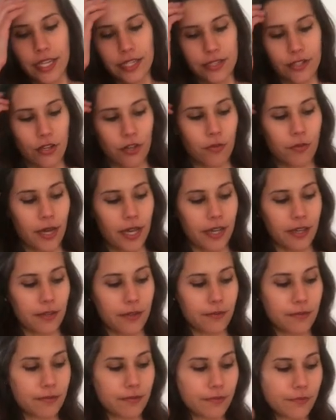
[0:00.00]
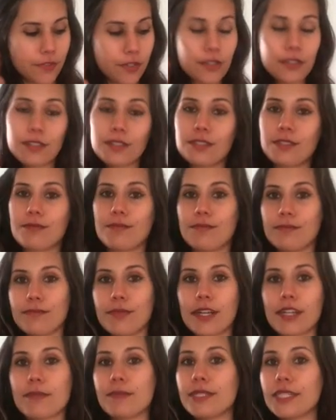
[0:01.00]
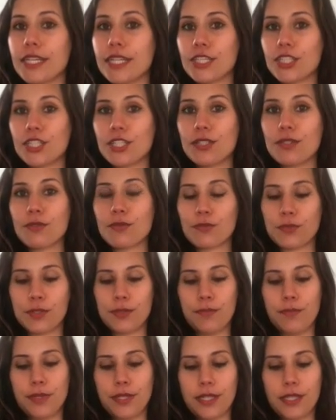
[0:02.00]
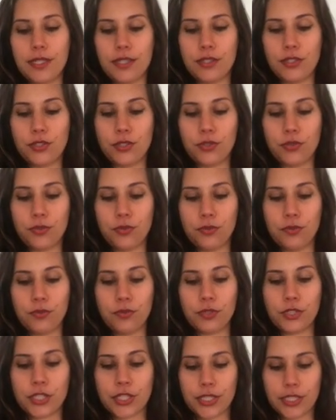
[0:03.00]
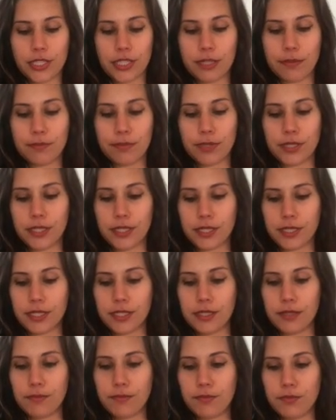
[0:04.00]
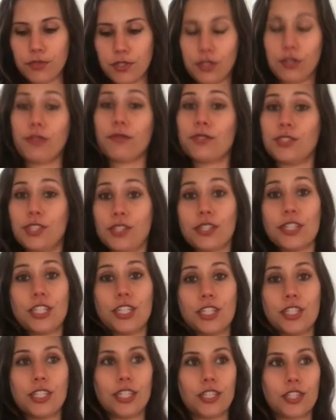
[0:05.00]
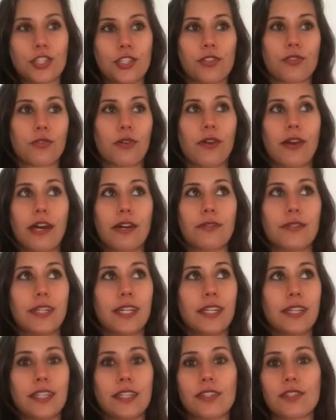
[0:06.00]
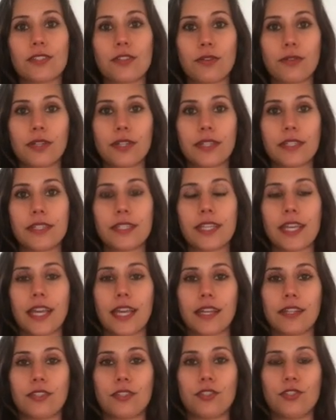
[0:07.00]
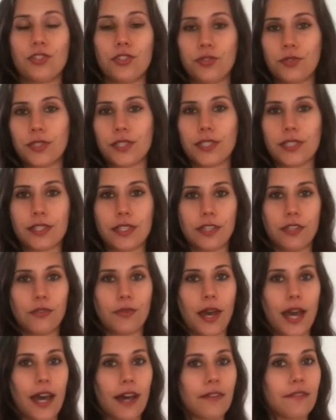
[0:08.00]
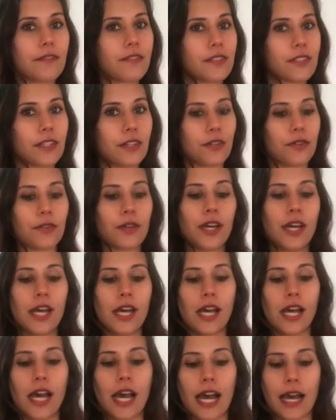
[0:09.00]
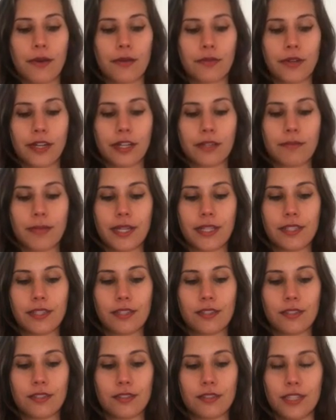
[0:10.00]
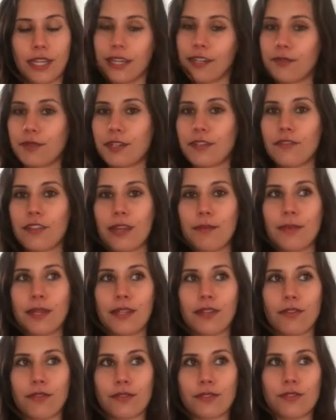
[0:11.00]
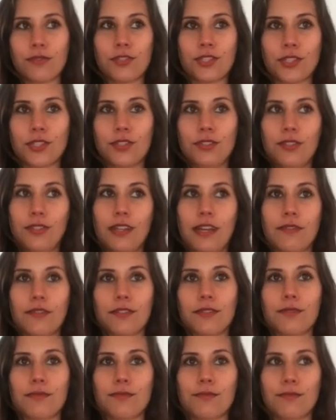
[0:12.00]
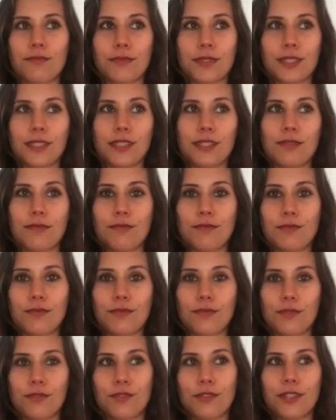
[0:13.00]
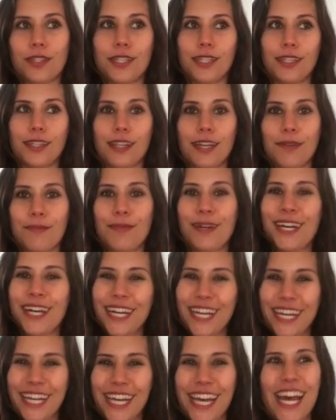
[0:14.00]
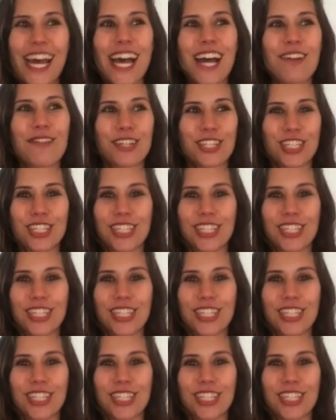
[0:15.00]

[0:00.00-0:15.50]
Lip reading: So my first recommendation would be to just completely go into your kitchen and just throw out any sodas and juices that you have. So I would recommend getting rid of them and also just never really drinking them, which